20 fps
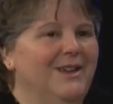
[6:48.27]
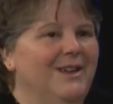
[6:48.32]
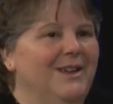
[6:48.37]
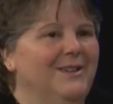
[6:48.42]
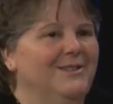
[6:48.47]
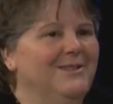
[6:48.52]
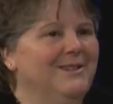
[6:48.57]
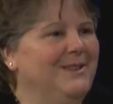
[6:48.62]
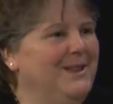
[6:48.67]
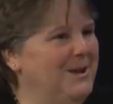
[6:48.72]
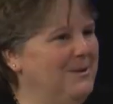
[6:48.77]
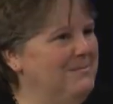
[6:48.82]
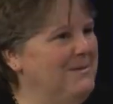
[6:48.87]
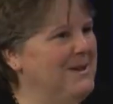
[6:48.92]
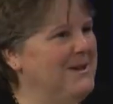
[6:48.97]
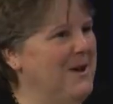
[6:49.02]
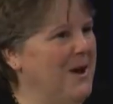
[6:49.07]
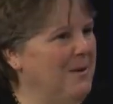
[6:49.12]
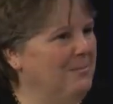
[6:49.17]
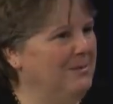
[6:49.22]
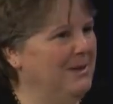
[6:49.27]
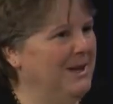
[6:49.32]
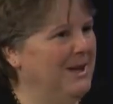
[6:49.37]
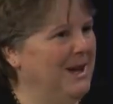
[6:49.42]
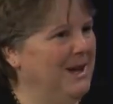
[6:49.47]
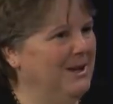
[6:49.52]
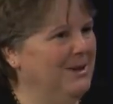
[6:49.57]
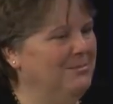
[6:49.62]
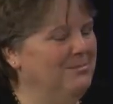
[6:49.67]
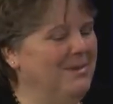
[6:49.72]
it's a little bit
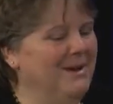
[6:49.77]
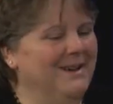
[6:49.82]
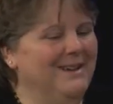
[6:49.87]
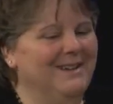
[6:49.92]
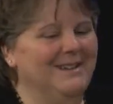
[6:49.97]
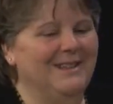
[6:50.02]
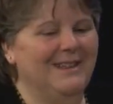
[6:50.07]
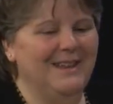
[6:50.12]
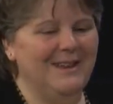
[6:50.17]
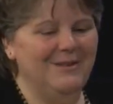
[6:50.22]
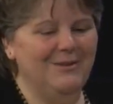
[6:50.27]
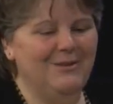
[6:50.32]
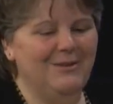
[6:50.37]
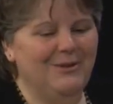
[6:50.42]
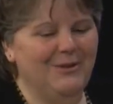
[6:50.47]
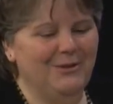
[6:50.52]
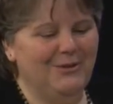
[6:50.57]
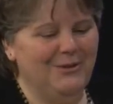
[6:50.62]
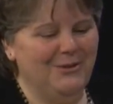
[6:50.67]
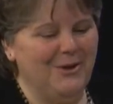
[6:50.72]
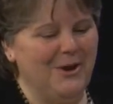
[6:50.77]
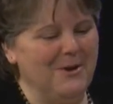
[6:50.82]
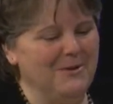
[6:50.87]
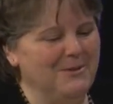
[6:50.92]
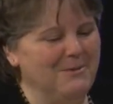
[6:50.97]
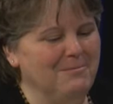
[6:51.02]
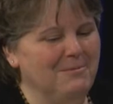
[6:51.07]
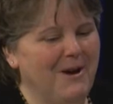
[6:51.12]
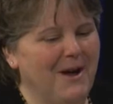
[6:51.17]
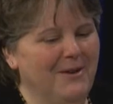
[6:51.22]
complicated, but at least to
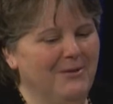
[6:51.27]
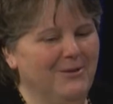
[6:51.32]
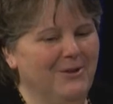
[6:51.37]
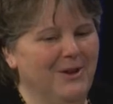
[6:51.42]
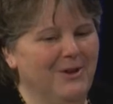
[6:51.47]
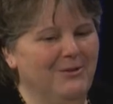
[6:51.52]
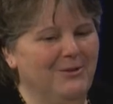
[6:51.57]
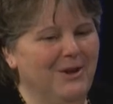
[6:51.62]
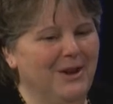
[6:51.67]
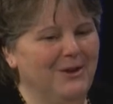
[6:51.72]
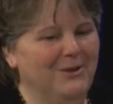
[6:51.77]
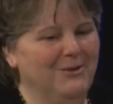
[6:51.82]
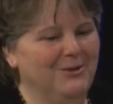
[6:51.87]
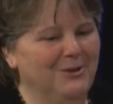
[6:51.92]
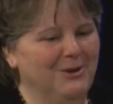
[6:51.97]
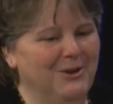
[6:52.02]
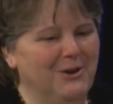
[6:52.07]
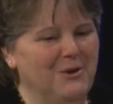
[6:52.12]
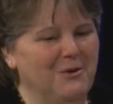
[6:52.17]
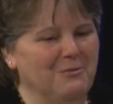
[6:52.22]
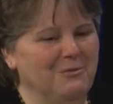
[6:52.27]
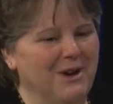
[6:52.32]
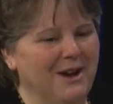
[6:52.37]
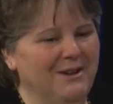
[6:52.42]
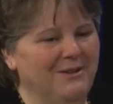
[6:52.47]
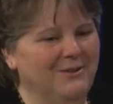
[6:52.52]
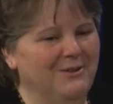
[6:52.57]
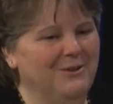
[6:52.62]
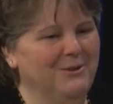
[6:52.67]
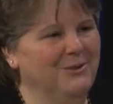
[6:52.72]
start the process, I usually go
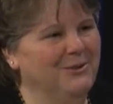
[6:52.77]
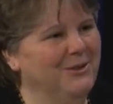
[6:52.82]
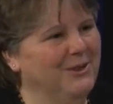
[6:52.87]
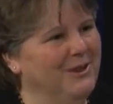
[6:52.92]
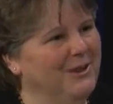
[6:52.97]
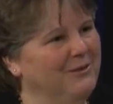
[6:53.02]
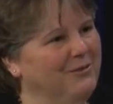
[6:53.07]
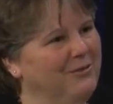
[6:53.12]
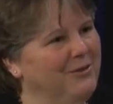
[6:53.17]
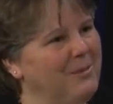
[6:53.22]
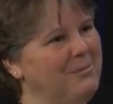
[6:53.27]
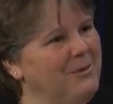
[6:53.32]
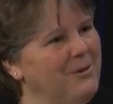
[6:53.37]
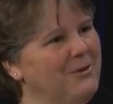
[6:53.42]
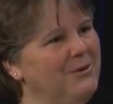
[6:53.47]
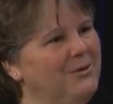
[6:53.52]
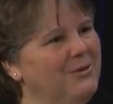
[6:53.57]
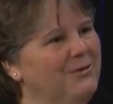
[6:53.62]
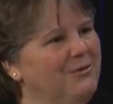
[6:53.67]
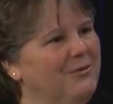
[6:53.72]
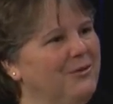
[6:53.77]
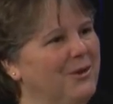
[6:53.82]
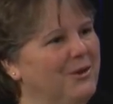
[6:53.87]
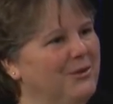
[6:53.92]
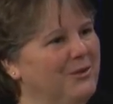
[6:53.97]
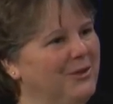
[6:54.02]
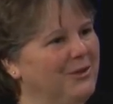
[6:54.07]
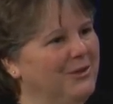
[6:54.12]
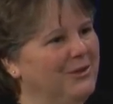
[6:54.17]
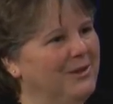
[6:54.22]
right to the flippers
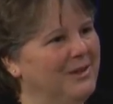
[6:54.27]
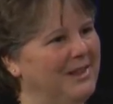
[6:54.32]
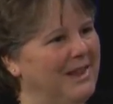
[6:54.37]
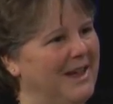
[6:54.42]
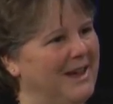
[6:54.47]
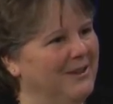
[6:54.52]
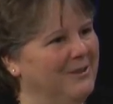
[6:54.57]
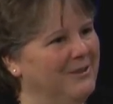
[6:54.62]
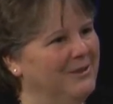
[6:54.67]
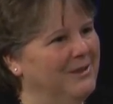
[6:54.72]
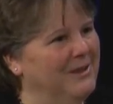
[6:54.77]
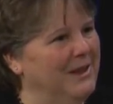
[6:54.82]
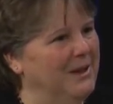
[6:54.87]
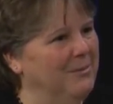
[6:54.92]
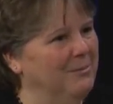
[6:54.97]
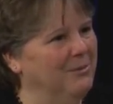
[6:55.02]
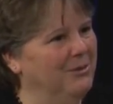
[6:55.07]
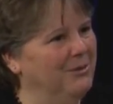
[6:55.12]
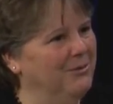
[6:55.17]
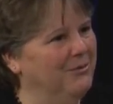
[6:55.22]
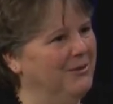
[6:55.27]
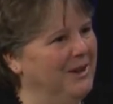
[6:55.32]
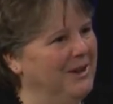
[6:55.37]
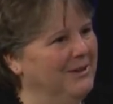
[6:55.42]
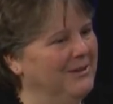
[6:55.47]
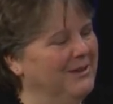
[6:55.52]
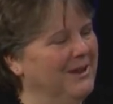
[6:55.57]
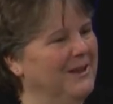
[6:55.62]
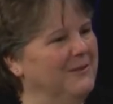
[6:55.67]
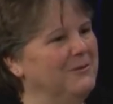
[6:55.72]
versus legs, limbs,
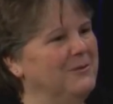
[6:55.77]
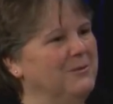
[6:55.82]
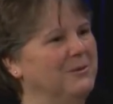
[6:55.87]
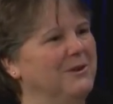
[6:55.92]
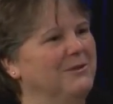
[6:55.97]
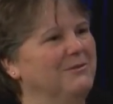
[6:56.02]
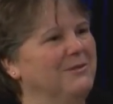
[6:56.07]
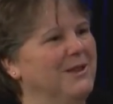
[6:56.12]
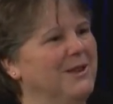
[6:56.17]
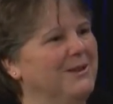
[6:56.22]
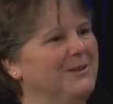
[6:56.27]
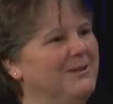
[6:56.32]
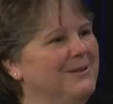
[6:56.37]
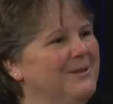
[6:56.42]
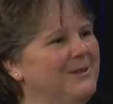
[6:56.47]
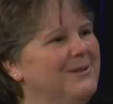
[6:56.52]
feet, that sort of thing.